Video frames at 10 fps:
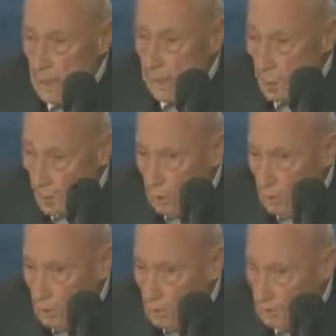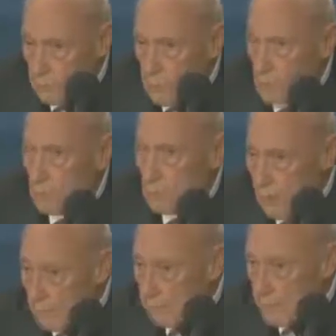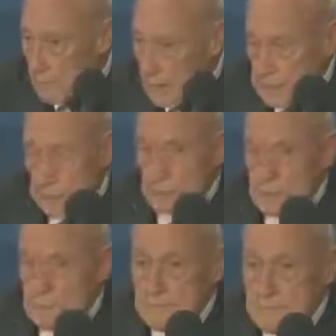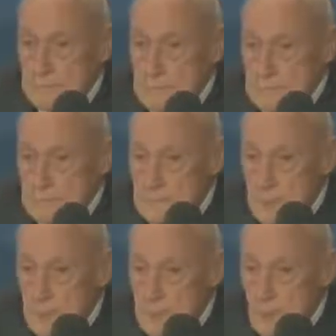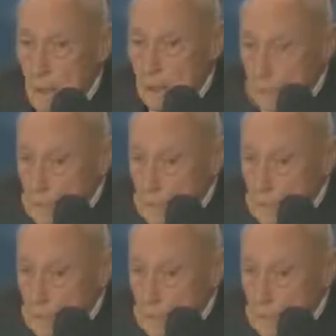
called for a reformation of